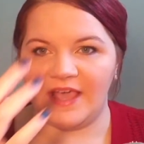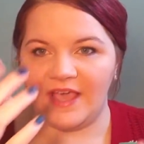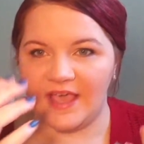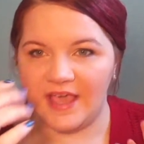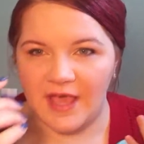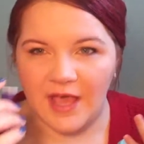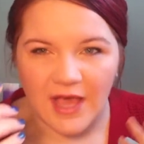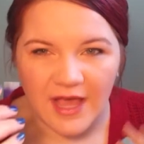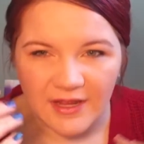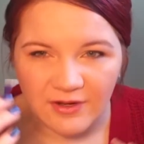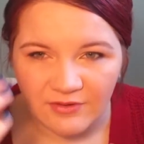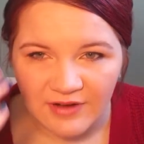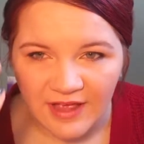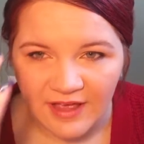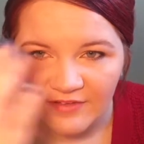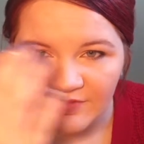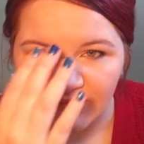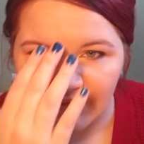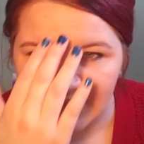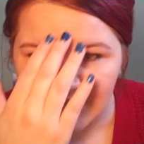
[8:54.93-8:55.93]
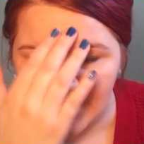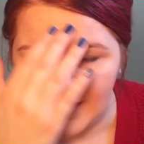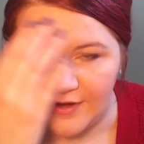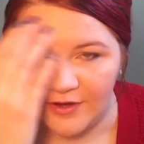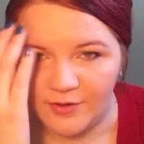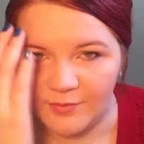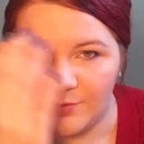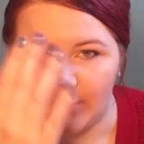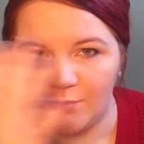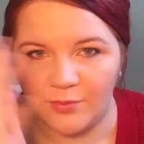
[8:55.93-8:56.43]
I don't have
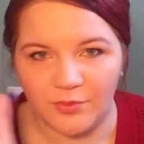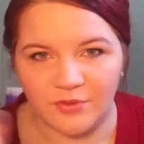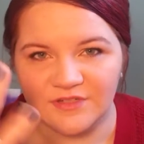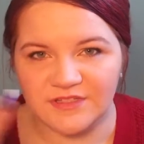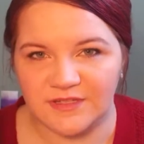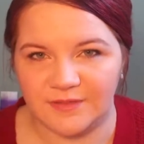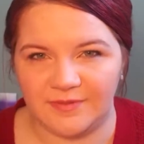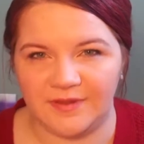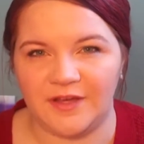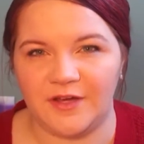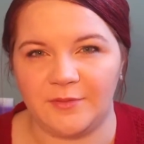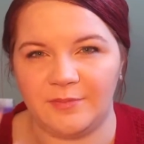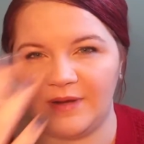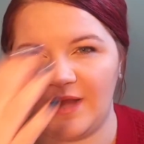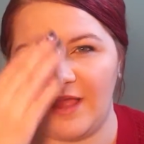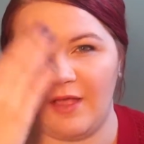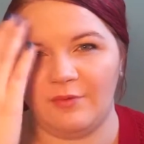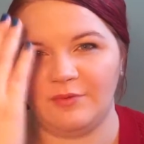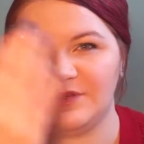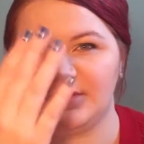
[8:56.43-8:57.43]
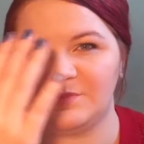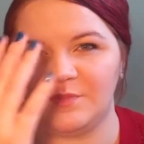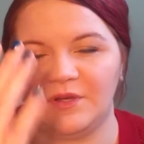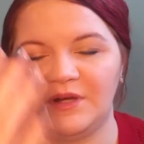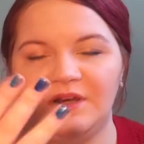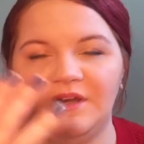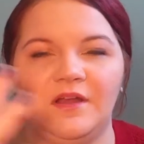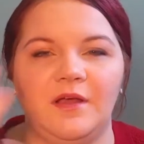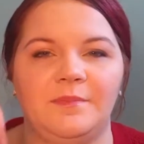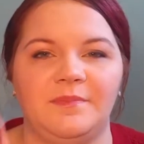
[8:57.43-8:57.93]
terrible pores up here, but I always
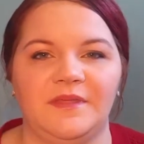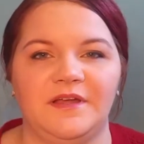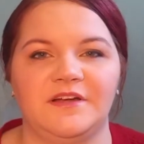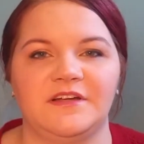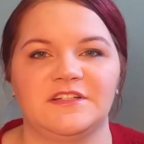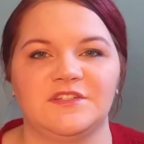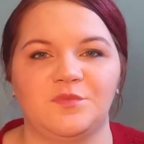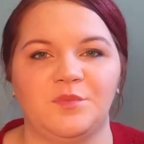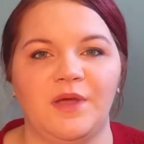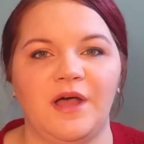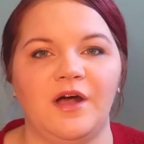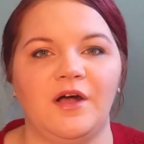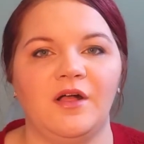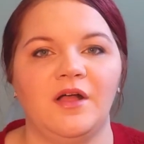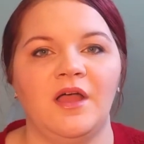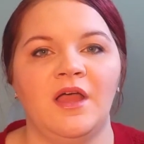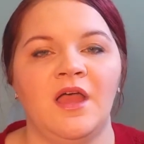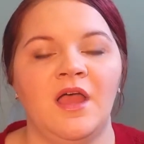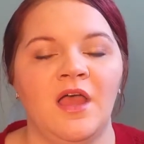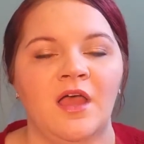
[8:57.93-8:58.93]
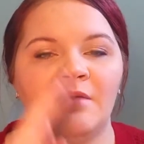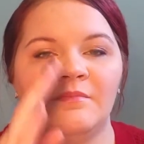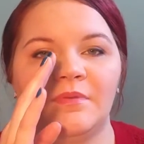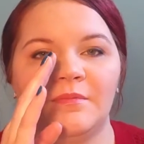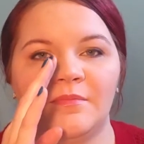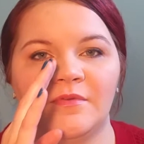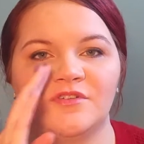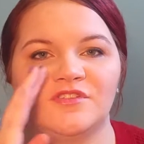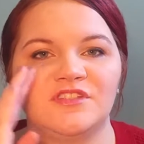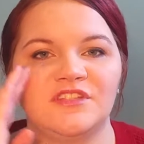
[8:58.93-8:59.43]
put it up there as well. But
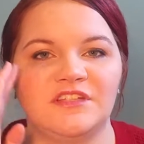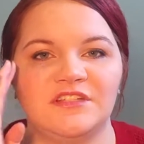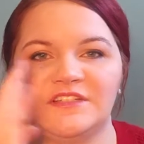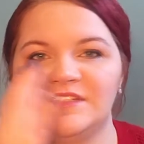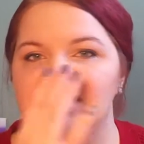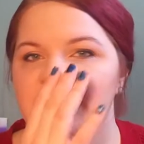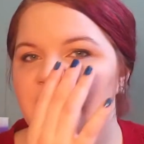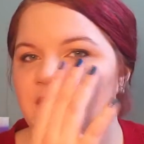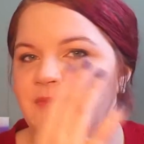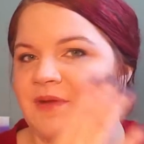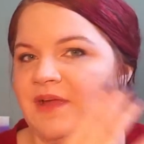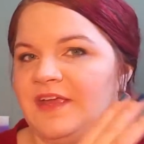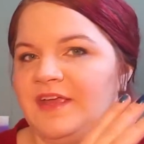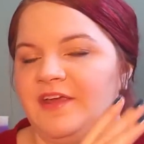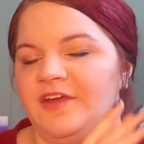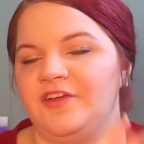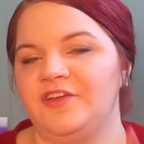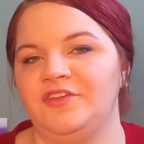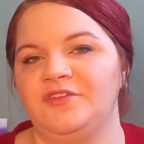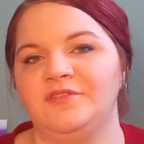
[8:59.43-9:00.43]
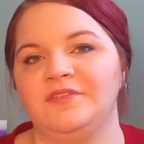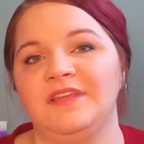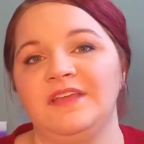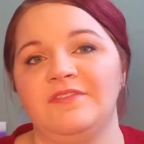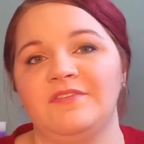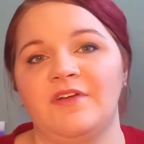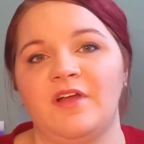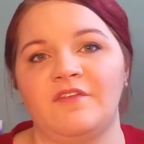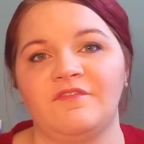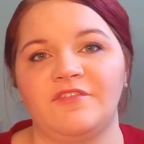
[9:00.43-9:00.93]
mostly you stick it right here. You
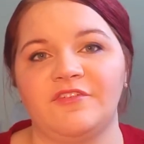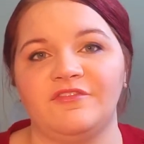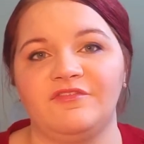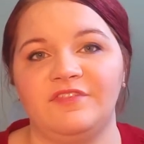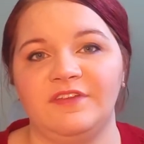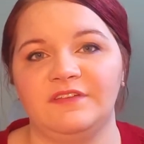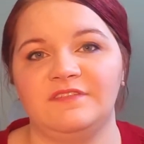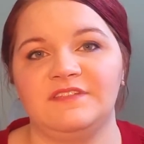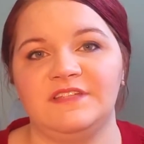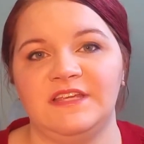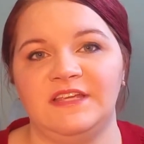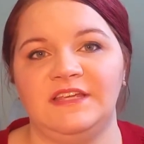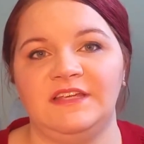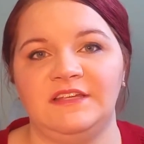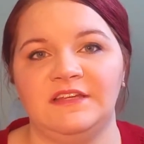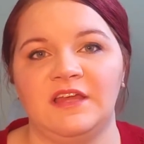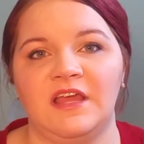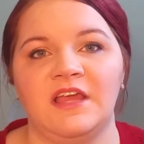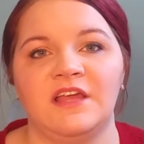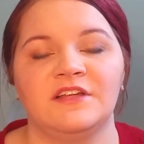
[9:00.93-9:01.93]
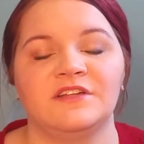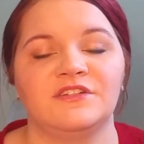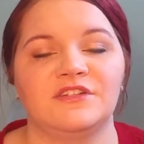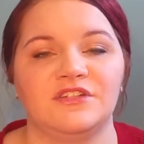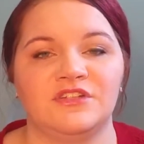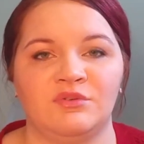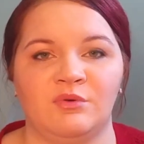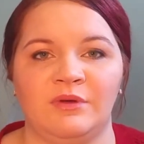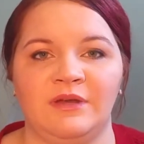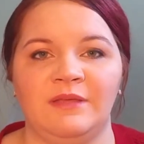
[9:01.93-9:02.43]
leave it on for 15
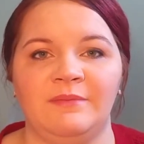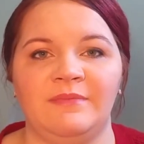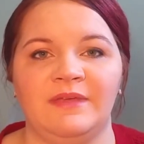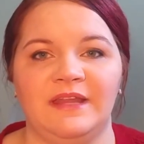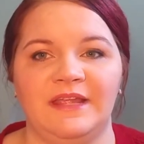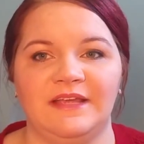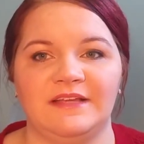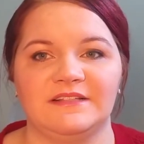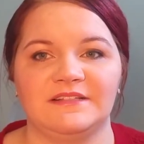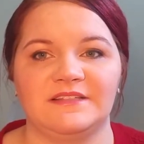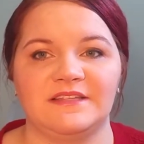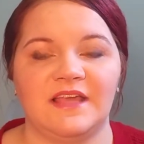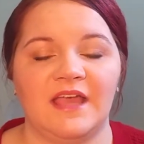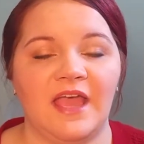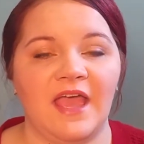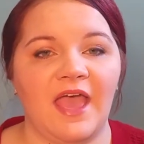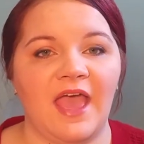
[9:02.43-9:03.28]
to 20 minutes.